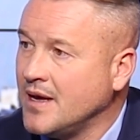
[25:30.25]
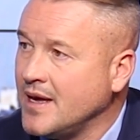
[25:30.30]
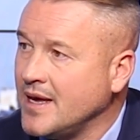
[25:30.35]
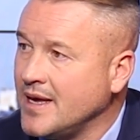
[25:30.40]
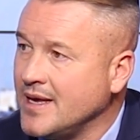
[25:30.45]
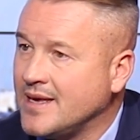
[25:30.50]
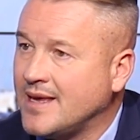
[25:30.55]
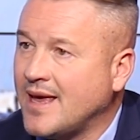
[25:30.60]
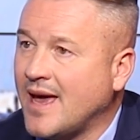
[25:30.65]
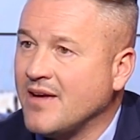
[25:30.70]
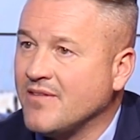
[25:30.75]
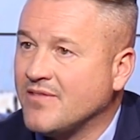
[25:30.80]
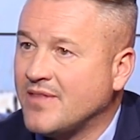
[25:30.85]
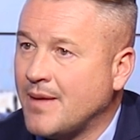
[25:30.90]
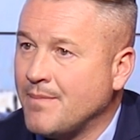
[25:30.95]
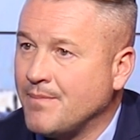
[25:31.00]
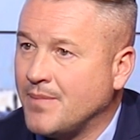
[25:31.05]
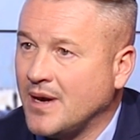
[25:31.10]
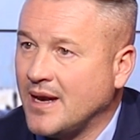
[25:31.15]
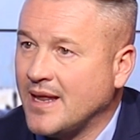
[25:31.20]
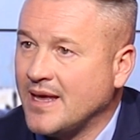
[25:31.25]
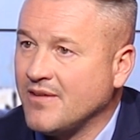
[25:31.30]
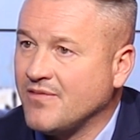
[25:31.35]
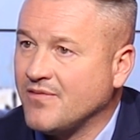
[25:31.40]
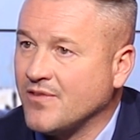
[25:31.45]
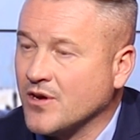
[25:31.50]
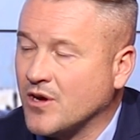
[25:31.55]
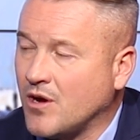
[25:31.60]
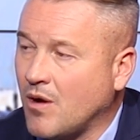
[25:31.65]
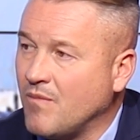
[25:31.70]
he gave them belief
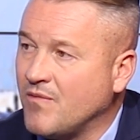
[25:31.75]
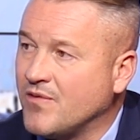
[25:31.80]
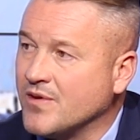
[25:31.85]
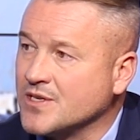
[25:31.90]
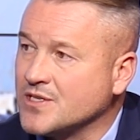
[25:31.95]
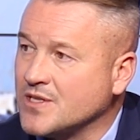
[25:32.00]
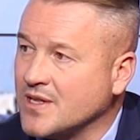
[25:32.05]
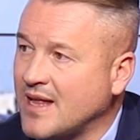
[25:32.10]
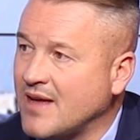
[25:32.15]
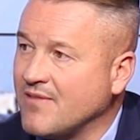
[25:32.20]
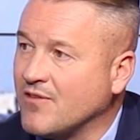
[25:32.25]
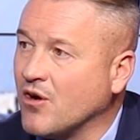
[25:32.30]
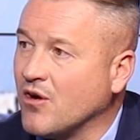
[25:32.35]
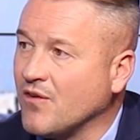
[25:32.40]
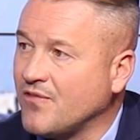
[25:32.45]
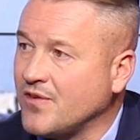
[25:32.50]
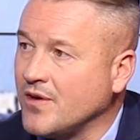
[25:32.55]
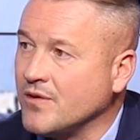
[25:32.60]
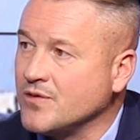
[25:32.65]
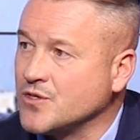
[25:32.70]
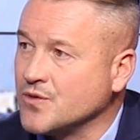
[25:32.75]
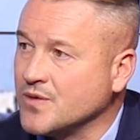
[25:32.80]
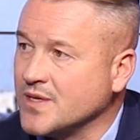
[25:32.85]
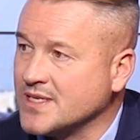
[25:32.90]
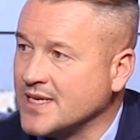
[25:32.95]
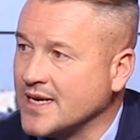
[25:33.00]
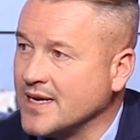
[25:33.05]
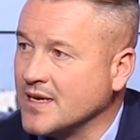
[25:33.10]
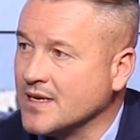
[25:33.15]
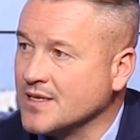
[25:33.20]
and confidence that they've got a future with
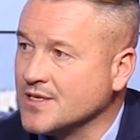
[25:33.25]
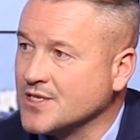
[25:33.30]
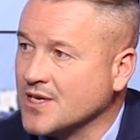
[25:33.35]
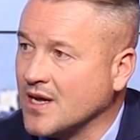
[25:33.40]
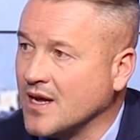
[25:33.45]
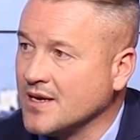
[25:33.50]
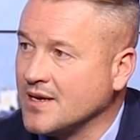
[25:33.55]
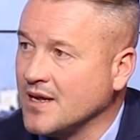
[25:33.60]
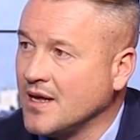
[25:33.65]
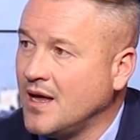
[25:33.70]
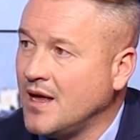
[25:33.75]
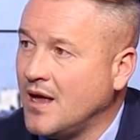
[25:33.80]
this England side